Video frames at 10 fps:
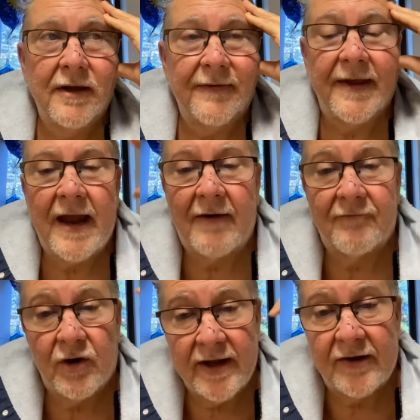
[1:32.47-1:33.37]
that I've
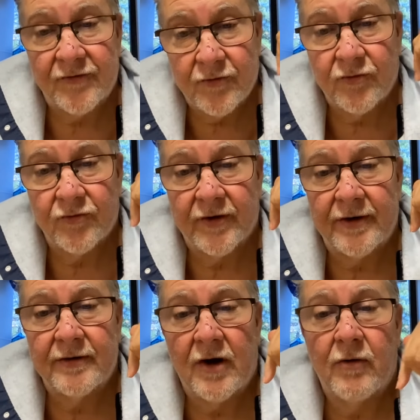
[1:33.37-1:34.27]
already had surgery
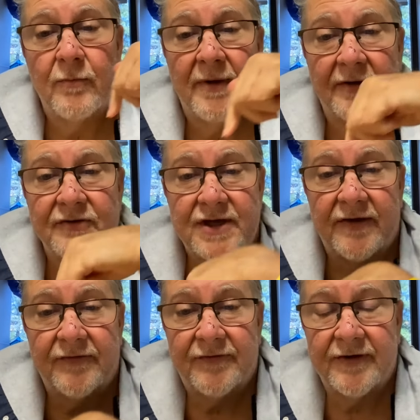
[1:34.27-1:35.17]
on my
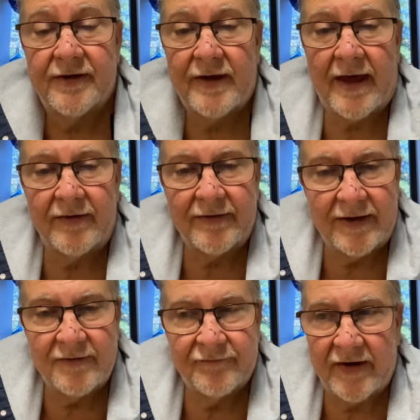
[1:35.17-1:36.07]
chest to get
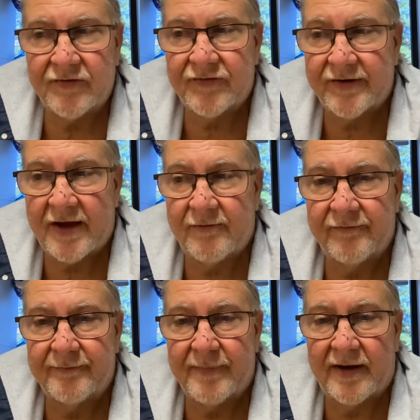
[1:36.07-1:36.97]
infection out
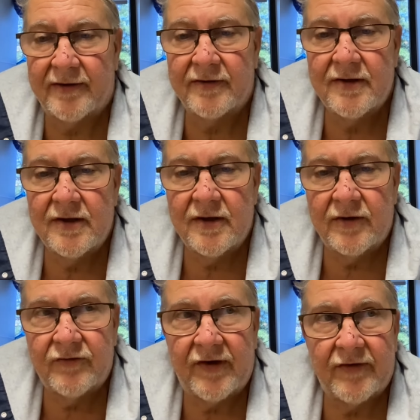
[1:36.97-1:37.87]
of my
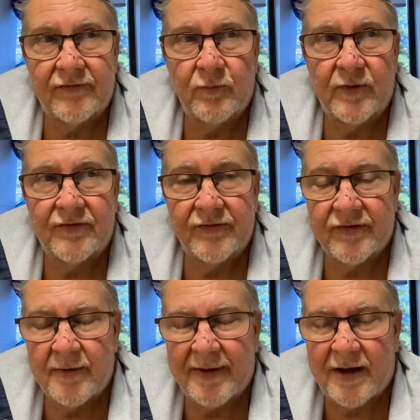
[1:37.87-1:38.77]
chest, which has
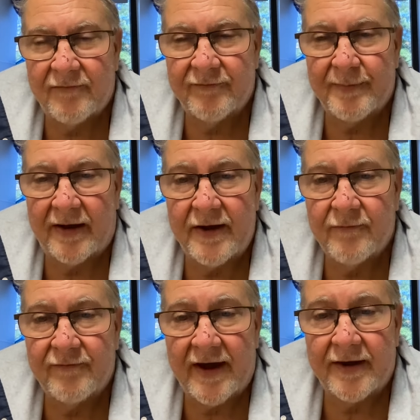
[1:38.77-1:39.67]
come out of my
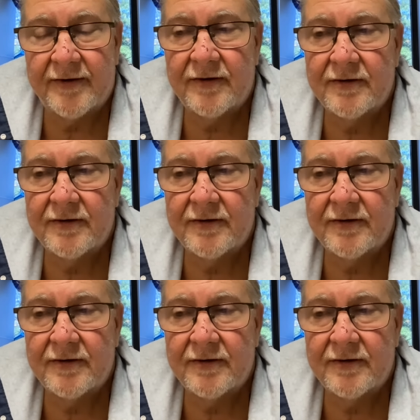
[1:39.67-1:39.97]
LVAD.